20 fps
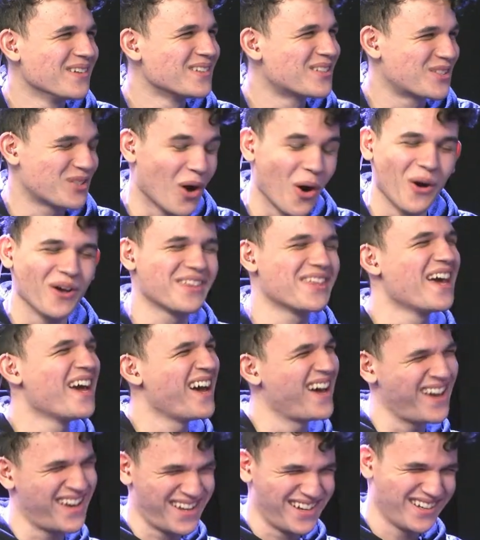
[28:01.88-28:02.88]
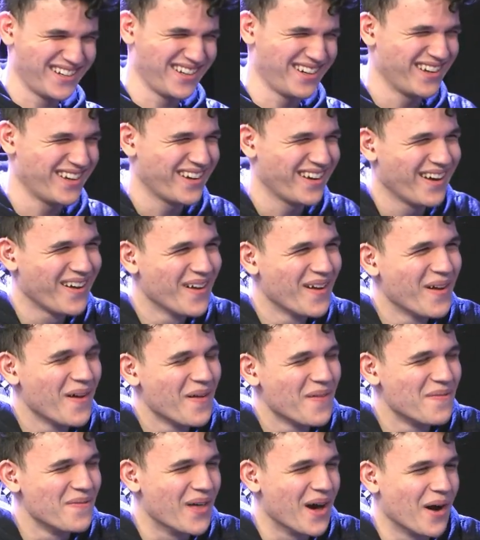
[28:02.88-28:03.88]
so done.
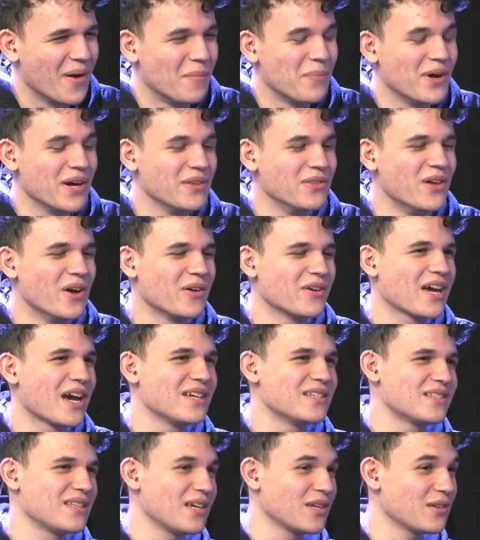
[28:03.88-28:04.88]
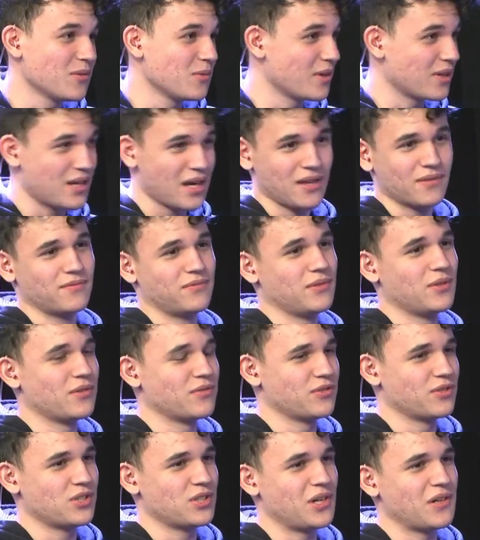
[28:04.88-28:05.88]
no, but no, guys, thank you again. You know,
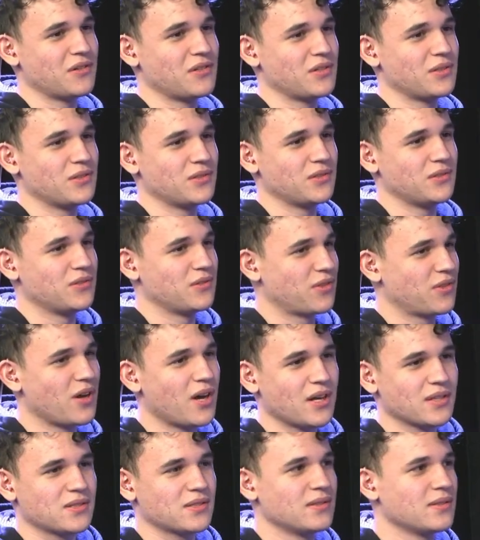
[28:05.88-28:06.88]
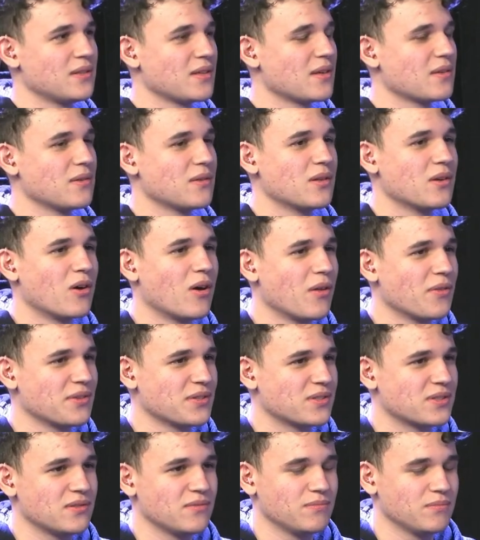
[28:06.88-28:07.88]
for sharing your, your thoughts and, and all
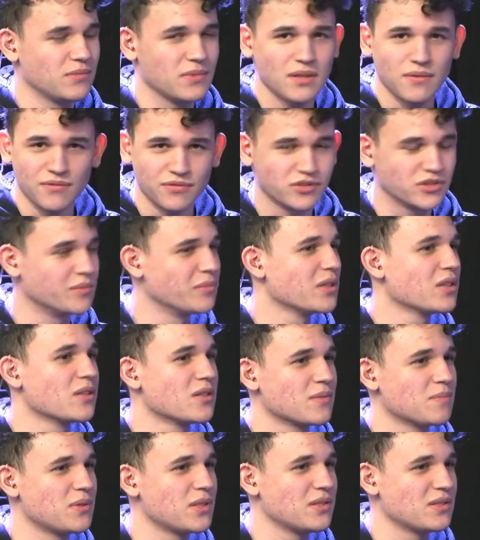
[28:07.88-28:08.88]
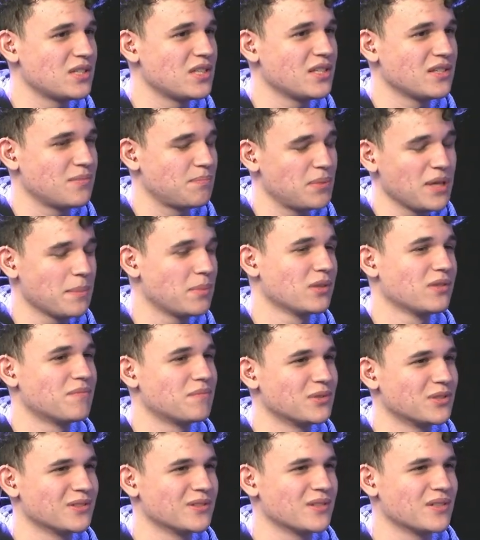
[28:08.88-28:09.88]
this, informing the people of
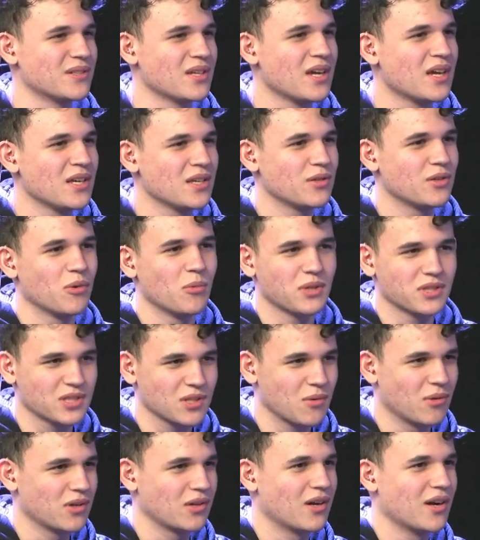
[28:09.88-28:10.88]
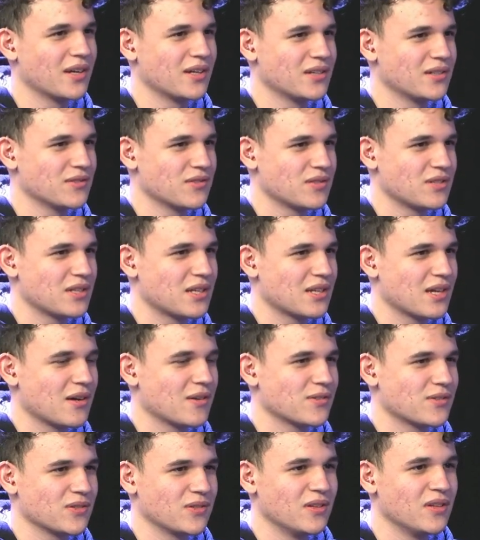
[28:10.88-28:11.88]
Portland. You know what's going on in our city
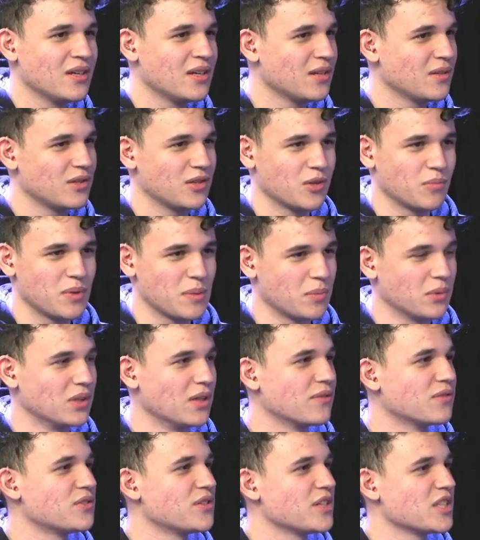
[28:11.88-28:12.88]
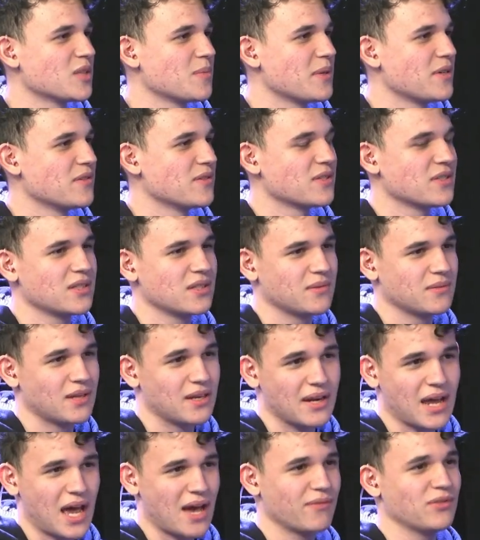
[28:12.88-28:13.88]
council. You know, people love transparency,
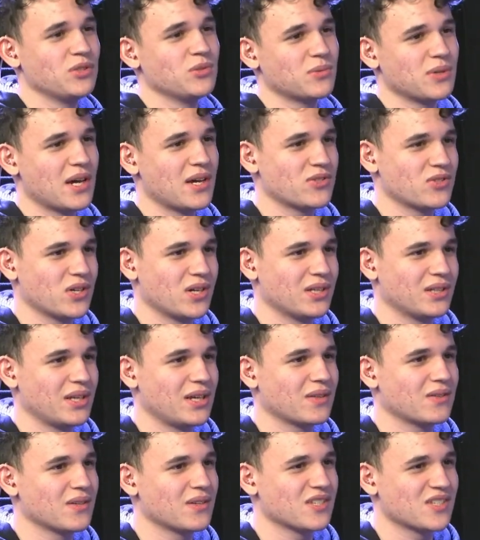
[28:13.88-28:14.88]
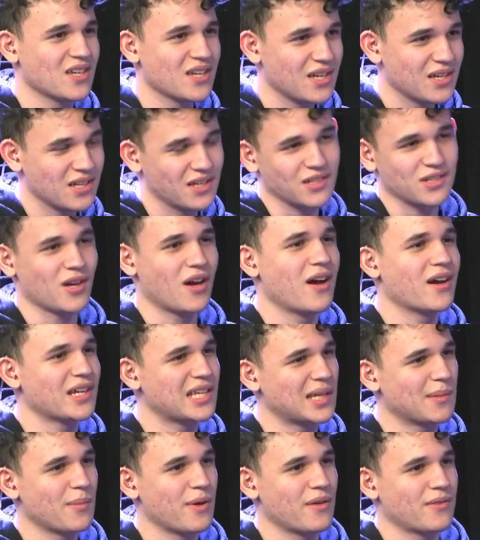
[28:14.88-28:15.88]
and having you guys on like this and
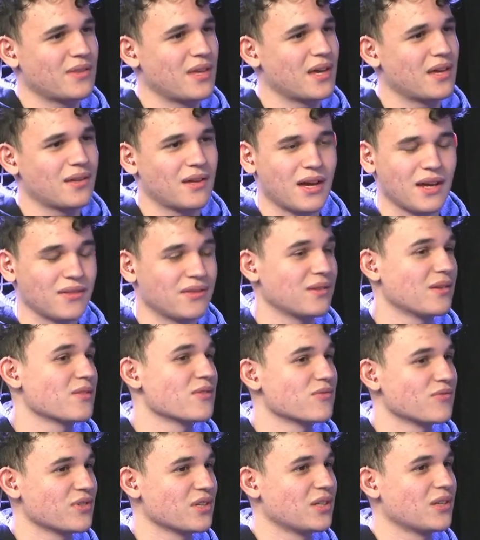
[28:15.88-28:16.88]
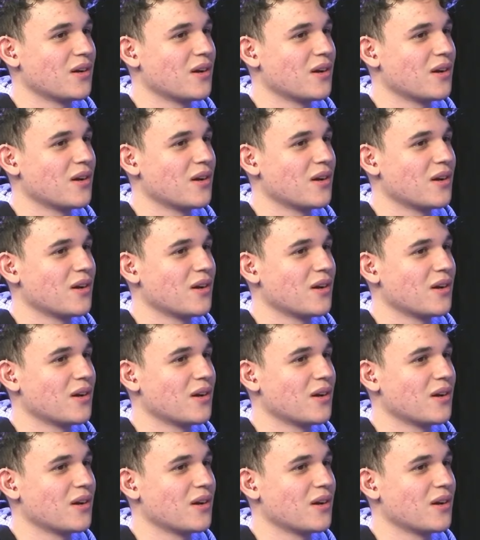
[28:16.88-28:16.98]
talking about that, I think is really